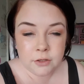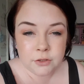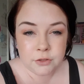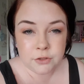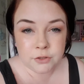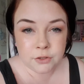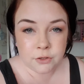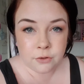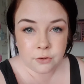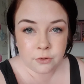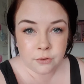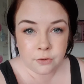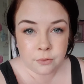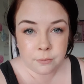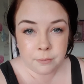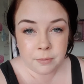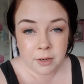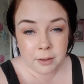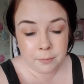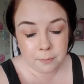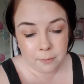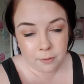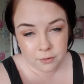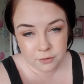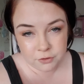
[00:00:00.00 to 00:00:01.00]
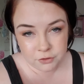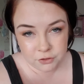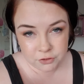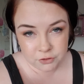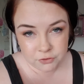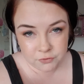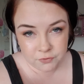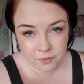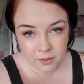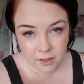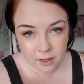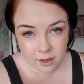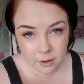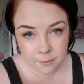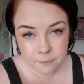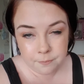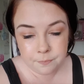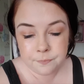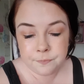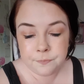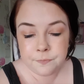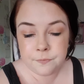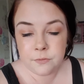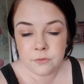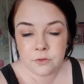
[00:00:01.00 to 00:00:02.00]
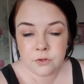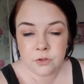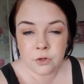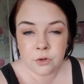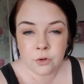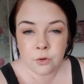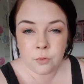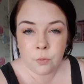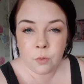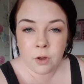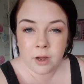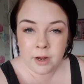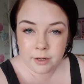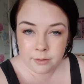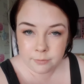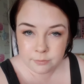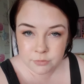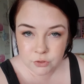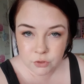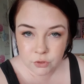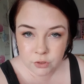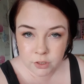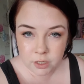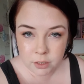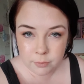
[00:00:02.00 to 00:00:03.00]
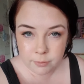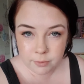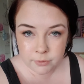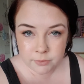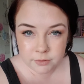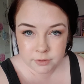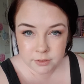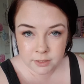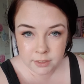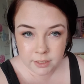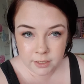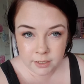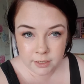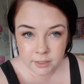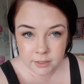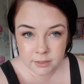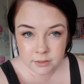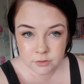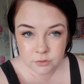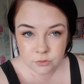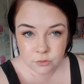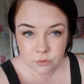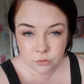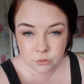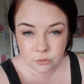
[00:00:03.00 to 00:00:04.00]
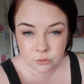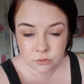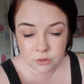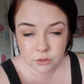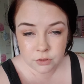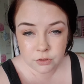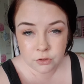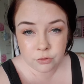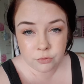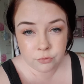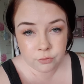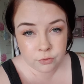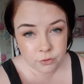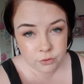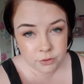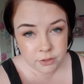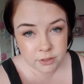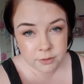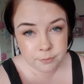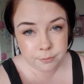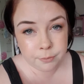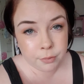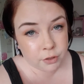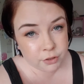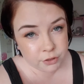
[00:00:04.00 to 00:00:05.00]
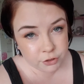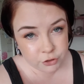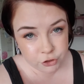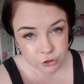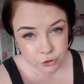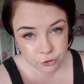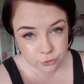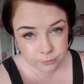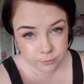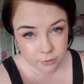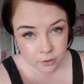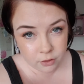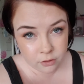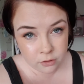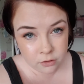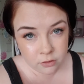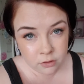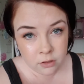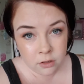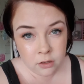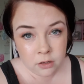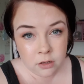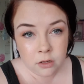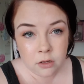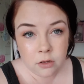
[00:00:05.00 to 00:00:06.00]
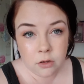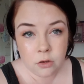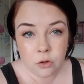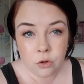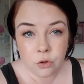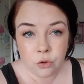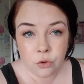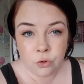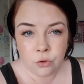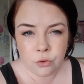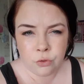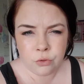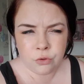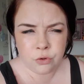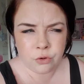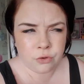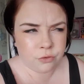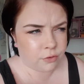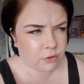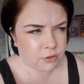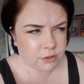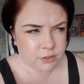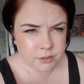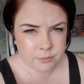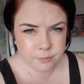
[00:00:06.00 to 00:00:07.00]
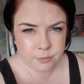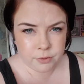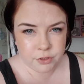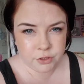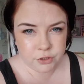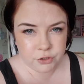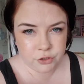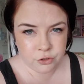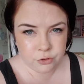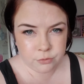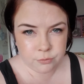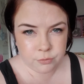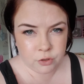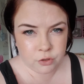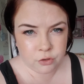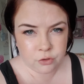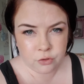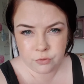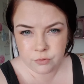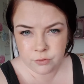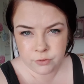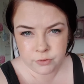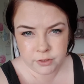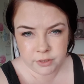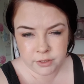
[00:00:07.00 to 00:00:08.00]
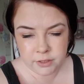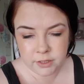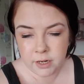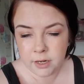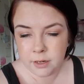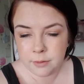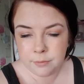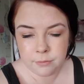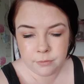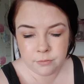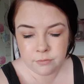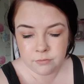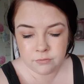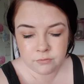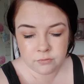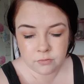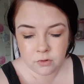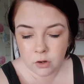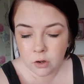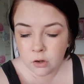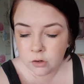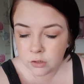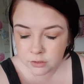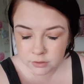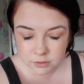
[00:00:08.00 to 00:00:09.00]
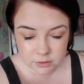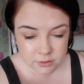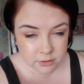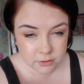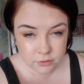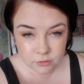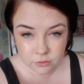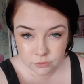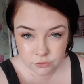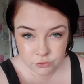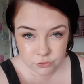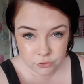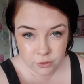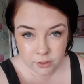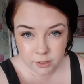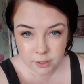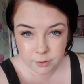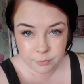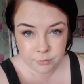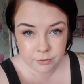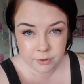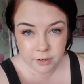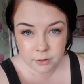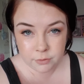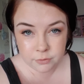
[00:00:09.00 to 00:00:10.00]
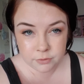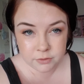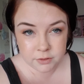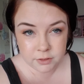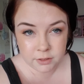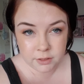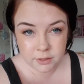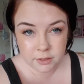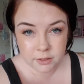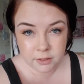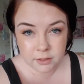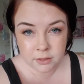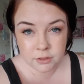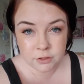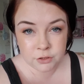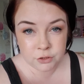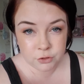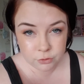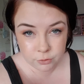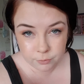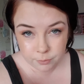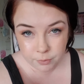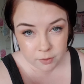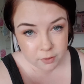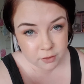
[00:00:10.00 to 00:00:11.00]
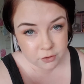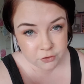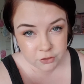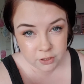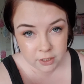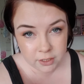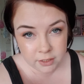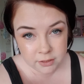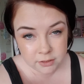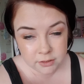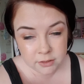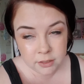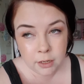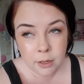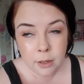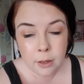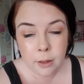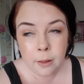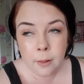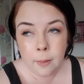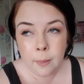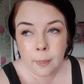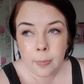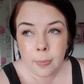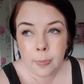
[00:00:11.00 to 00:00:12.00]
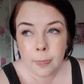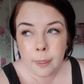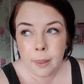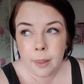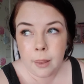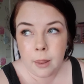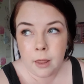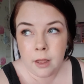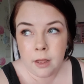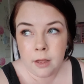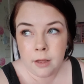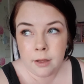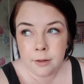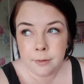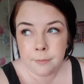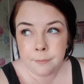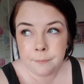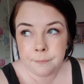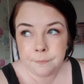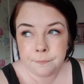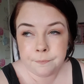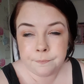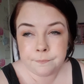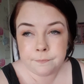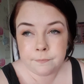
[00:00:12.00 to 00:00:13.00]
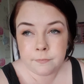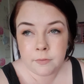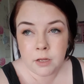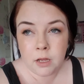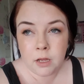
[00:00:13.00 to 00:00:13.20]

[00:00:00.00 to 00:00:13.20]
so my apologies for that so what I'm talking about today is called a corroded body tumour or oh, carotid body tumor, carotid. I'm honestly not sure how you pronounce it, and I do apologise. Um,